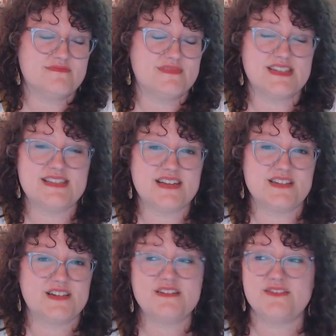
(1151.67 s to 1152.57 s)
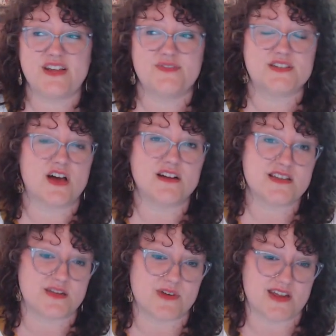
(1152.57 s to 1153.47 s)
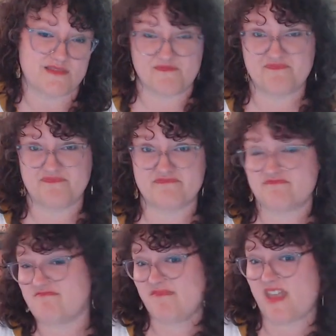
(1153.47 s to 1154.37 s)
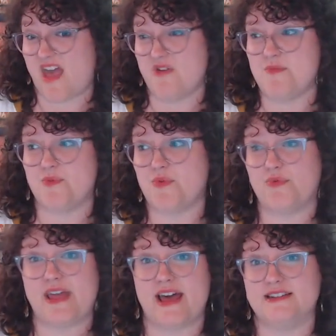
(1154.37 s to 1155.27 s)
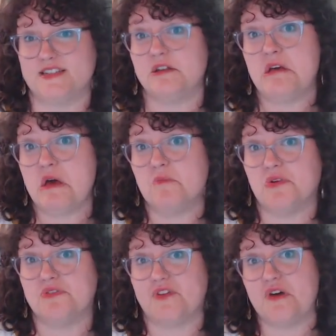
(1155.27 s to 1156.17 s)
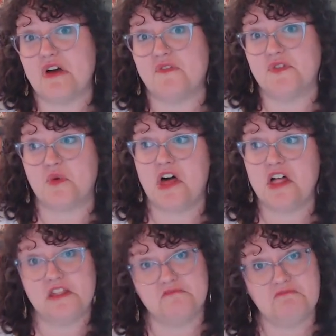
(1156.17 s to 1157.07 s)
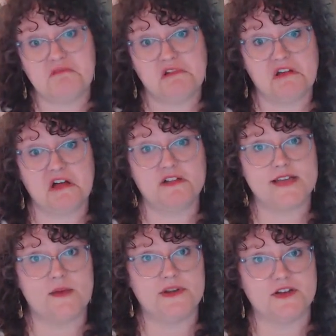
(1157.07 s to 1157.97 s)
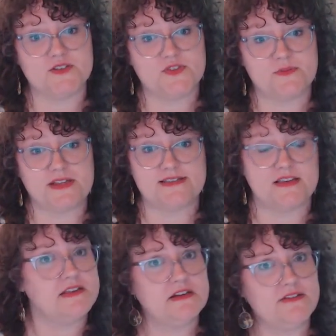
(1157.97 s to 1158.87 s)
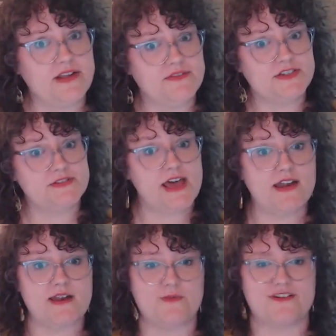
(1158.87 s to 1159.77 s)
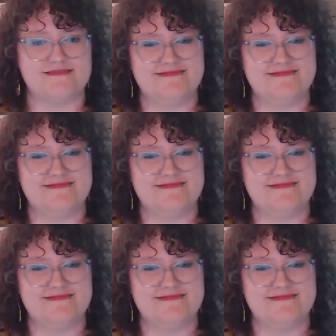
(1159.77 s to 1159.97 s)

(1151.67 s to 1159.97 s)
These days, you don't even have to talk to anybody. I remember when we had to pull the phone off the wall and call Domino's for the pizza. You don't even have to do that anymore.